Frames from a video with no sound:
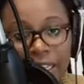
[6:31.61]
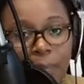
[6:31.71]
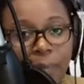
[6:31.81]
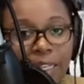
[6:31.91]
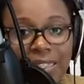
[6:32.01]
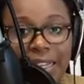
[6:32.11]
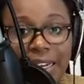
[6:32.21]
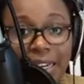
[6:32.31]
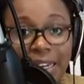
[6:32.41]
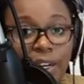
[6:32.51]
It means that they
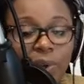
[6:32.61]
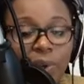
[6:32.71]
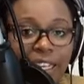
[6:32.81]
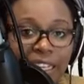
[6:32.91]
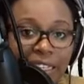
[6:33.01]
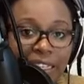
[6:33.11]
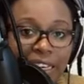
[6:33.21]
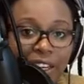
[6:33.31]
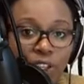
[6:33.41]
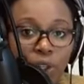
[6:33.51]
didn't really
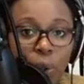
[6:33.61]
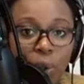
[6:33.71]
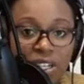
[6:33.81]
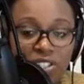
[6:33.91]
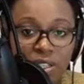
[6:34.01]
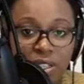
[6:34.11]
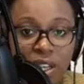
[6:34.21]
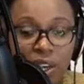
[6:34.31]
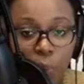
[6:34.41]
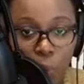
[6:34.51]
hear your question
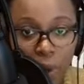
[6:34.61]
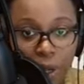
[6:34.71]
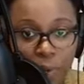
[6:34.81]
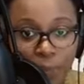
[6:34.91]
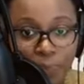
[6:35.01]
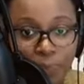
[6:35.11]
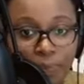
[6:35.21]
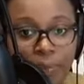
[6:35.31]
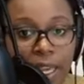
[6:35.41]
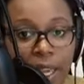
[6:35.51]
well.
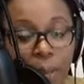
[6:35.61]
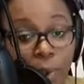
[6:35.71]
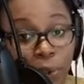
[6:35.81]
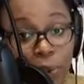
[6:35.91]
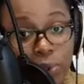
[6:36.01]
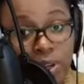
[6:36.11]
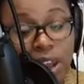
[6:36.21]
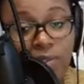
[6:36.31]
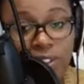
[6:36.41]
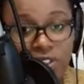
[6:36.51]
Pardon,
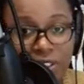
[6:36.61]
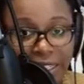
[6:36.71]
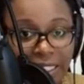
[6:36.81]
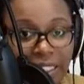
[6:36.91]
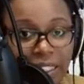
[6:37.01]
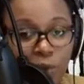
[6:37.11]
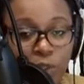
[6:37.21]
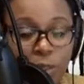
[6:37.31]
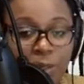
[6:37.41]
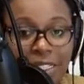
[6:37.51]
wat zeg je?
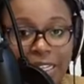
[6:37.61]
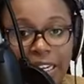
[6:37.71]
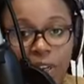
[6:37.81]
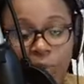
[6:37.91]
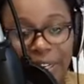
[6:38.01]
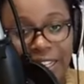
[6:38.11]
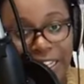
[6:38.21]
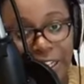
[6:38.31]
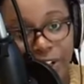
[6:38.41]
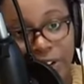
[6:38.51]
Which means they didn't really
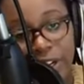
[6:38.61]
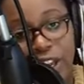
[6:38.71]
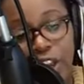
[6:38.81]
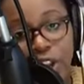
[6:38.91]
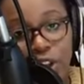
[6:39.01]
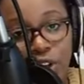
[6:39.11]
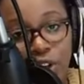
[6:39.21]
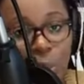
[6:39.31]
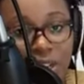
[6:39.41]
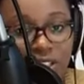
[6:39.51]
hear your
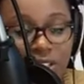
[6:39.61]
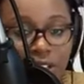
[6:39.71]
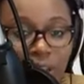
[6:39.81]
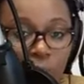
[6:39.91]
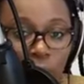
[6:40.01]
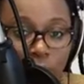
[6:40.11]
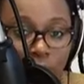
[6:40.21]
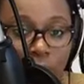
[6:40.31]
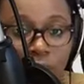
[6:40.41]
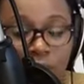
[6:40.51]
question
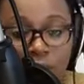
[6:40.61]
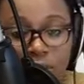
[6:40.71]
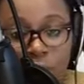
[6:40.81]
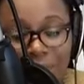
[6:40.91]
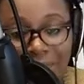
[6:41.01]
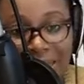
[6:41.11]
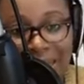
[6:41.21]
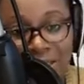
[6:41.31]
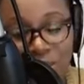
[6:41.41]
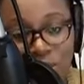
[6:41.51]
well. So with
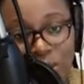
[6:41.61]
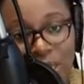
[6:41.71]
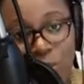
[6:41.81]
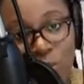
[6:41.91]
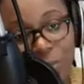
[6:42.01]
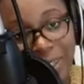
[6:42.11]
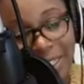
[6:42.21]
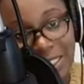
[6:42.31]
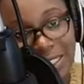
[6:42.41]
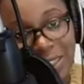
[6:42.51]
that, you then
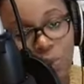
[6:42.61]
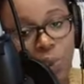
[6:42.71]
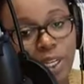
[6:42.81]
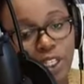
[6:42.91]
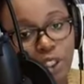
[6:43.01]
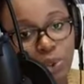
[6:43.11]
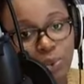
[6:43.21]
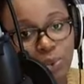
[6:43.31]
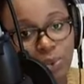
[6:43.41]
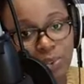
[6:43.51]
repeat what you
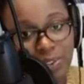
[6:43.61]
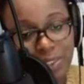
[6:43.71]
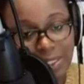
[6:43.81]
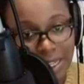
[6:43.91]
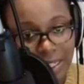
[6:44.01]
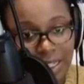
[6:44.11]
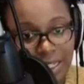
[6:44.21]
said.